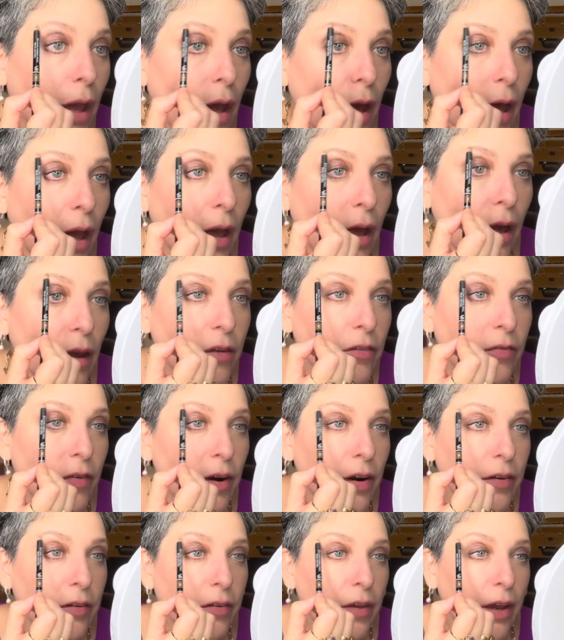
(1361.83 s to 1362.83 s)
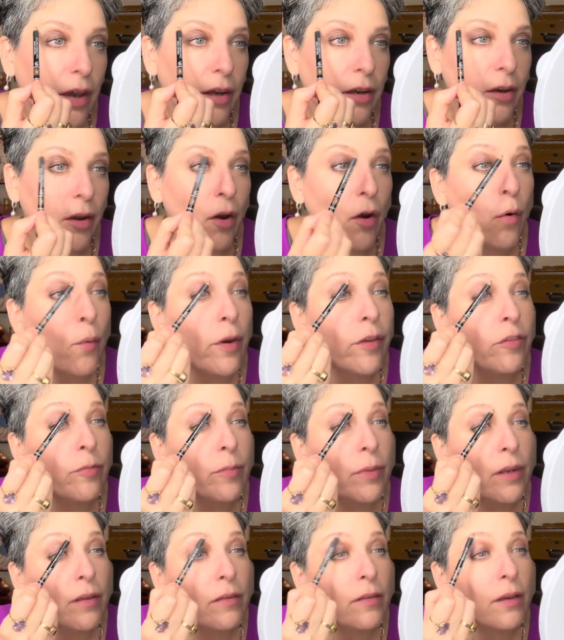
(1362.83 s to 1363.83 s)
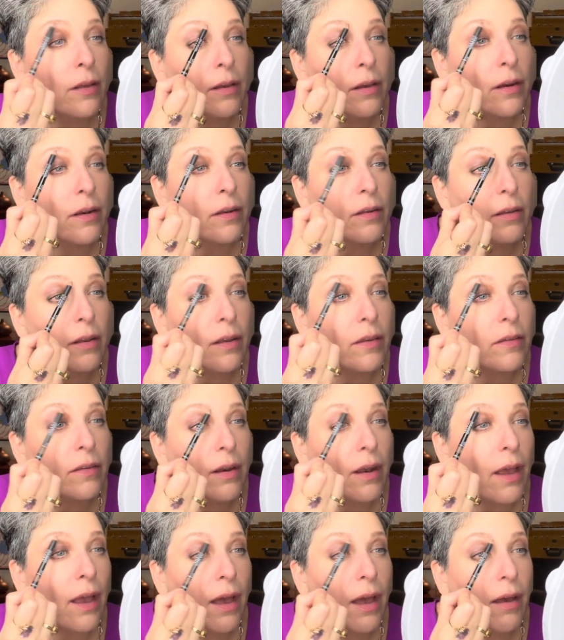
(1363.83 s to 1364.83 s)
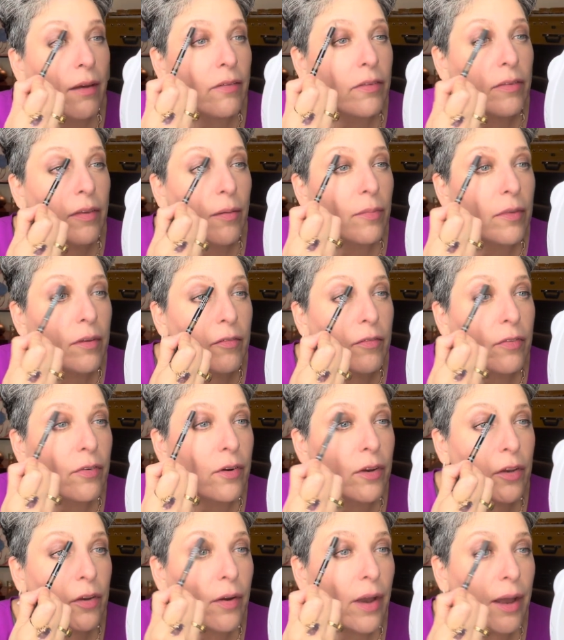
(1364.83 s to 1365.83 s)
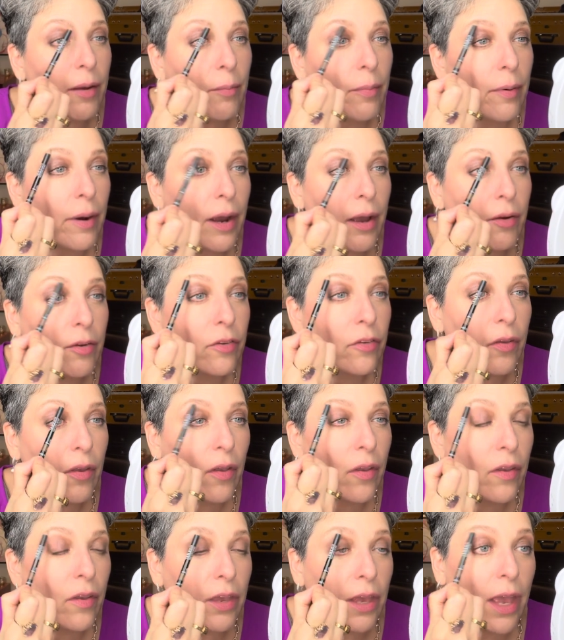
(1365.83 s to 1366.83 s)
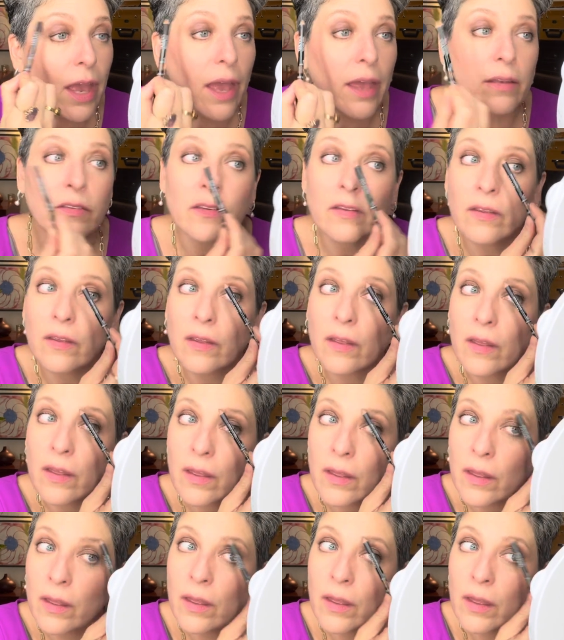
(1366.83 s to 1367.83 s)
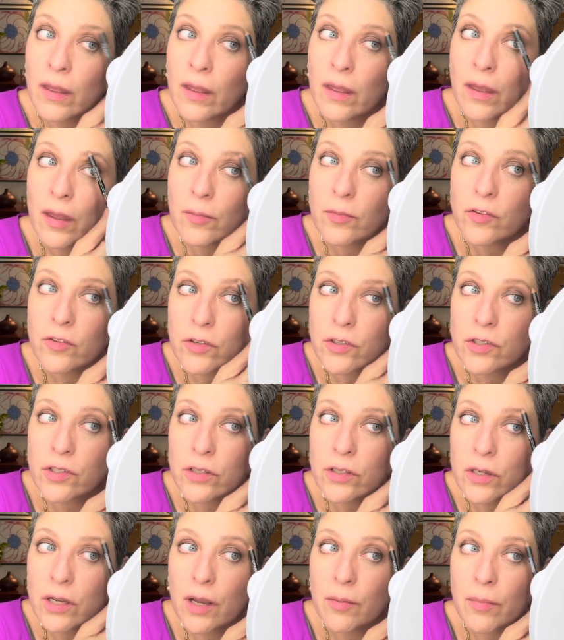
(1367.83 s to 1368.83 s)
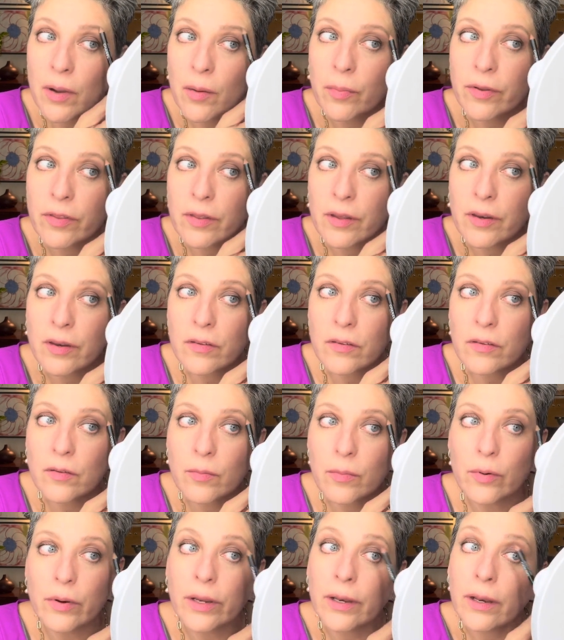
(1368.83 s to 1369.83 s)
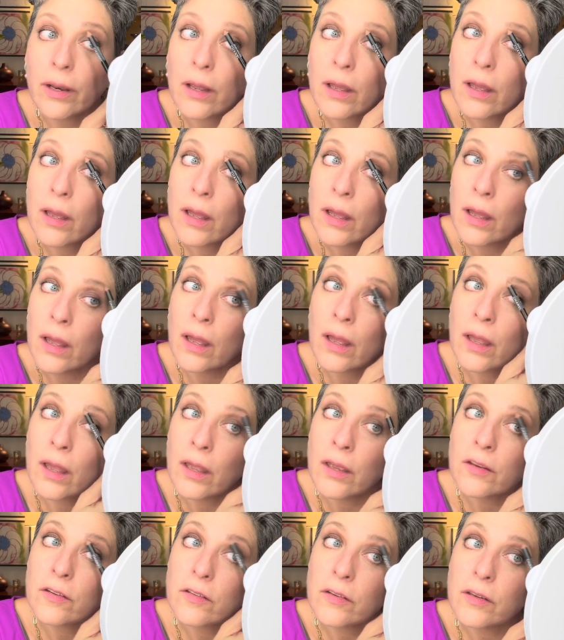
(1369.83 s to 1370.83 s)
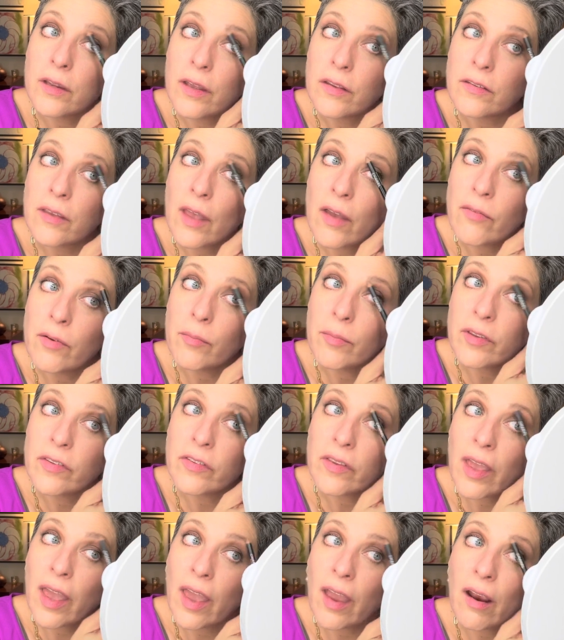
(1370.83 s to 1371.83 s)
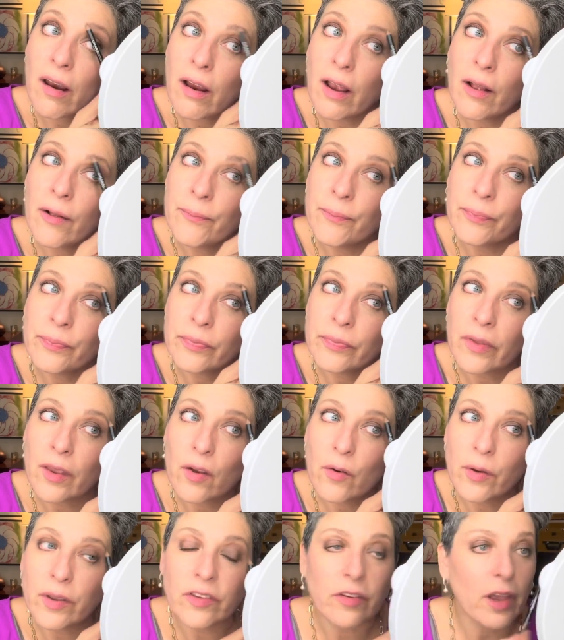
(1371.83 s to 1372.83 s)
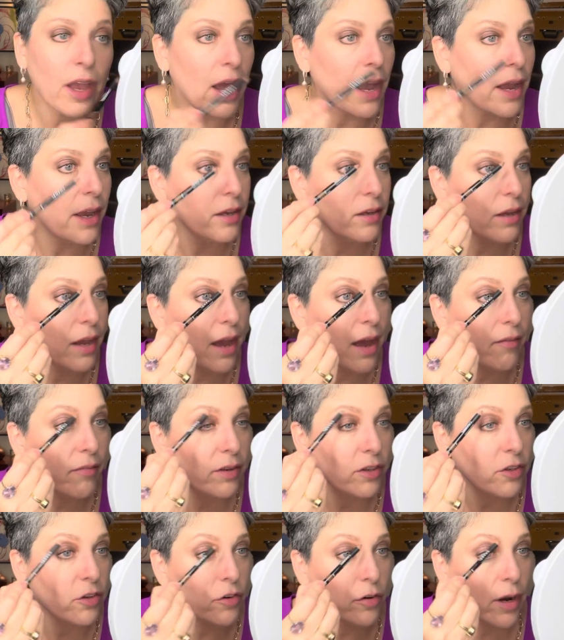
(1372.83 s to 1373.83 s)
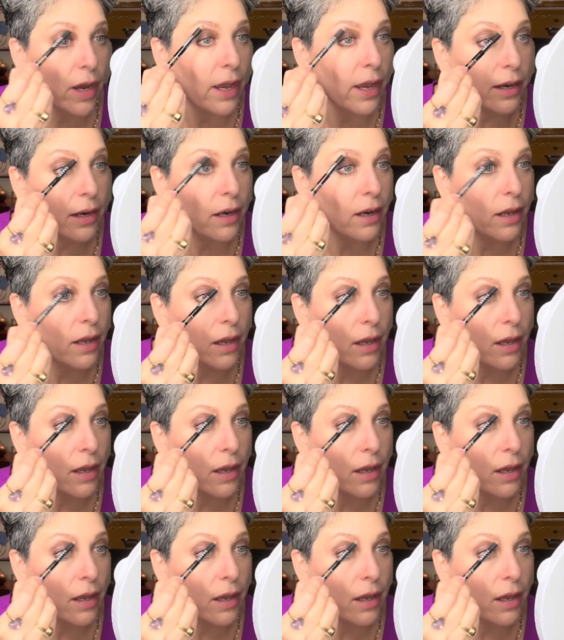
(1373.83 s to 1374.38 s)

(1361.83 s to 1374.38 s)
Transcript: As far as I know, Westman Atelier doesn't have something for your eyebrows yet. Sure, she'll come up with it at some point. She does have a mascara, which I haven't tried.